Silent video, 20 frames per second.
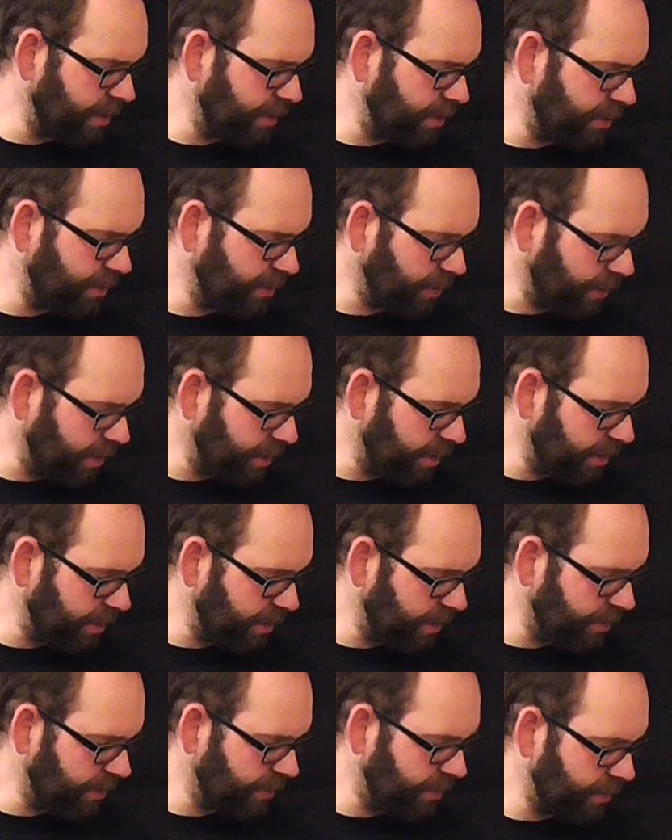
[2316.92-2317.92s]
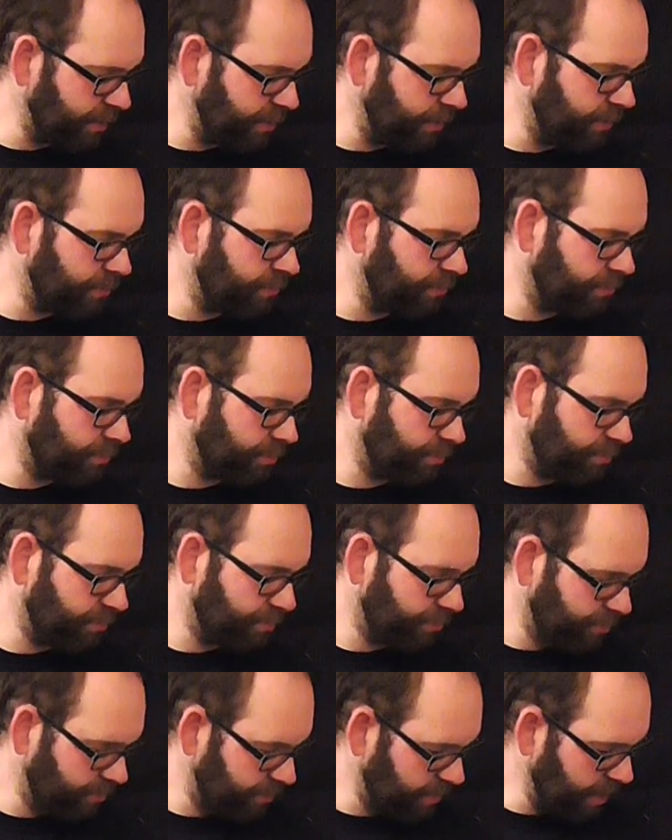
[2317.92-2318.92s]
a Psyker to
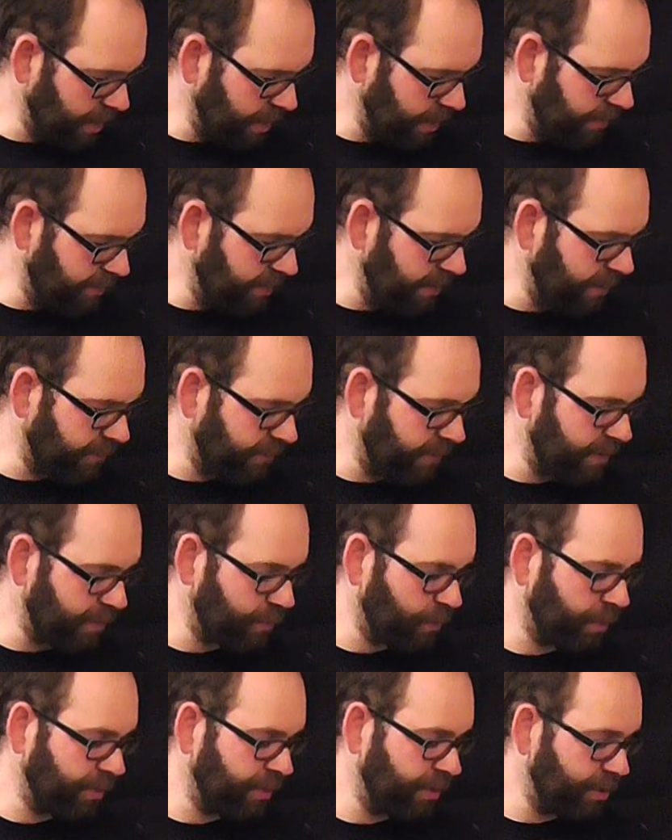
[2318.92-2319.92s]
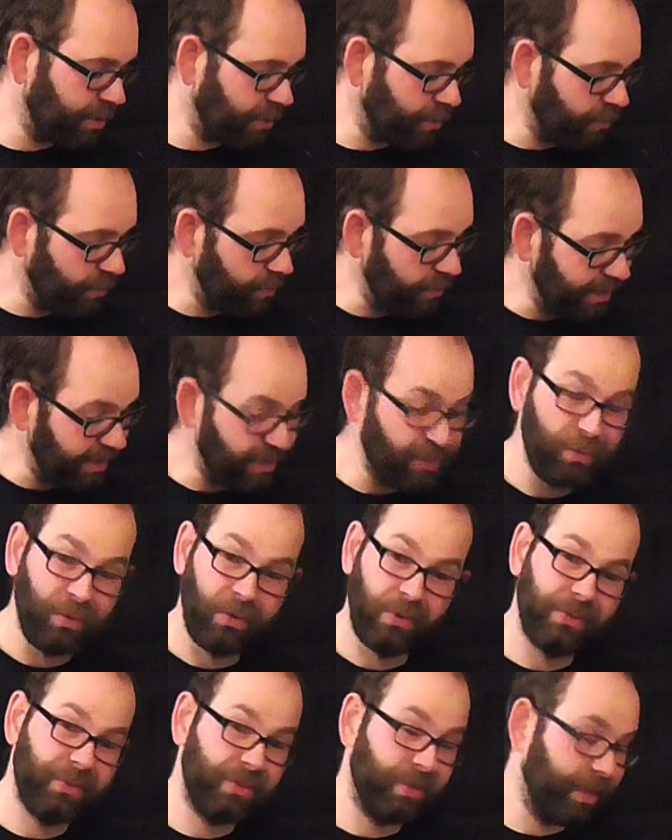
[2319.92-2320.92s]
manifest 1 additional. It's
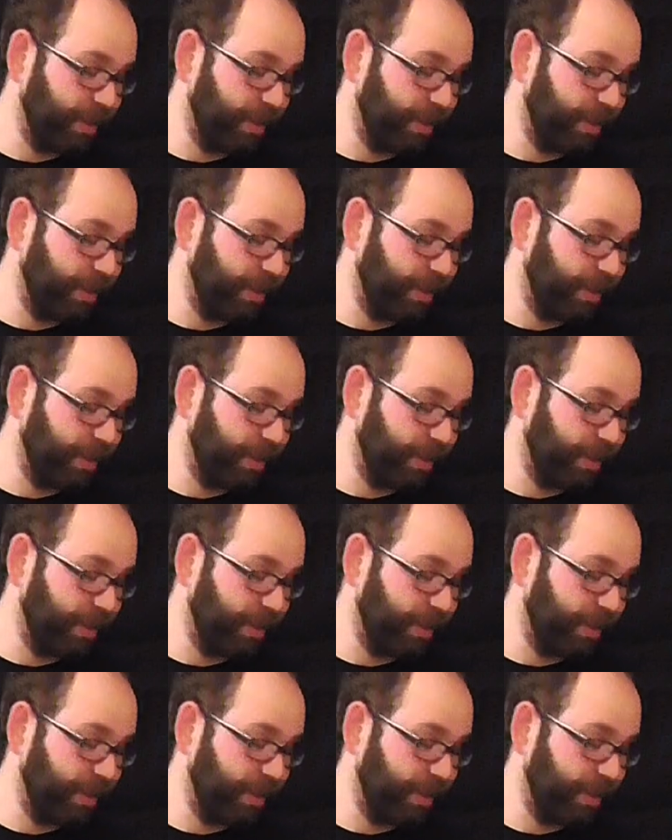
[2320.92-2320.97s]
not a